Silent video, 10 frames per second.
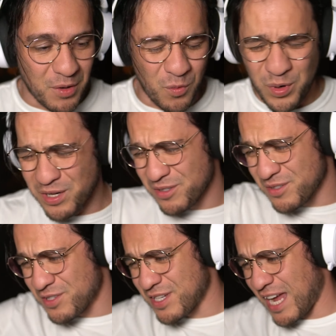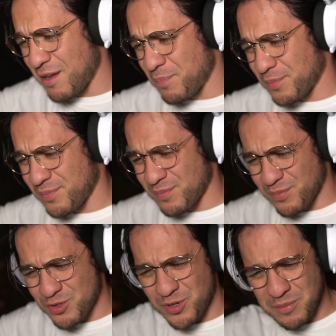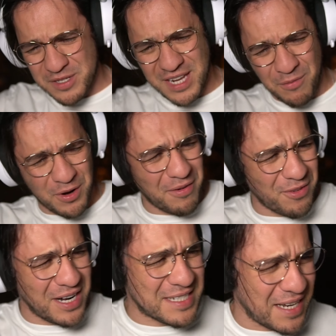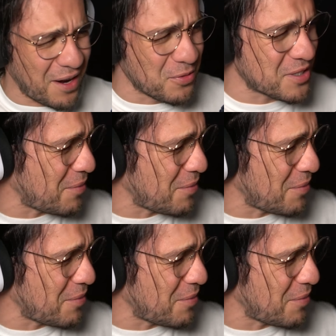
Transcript: weirdscape, dreamscape, whatever I said I was...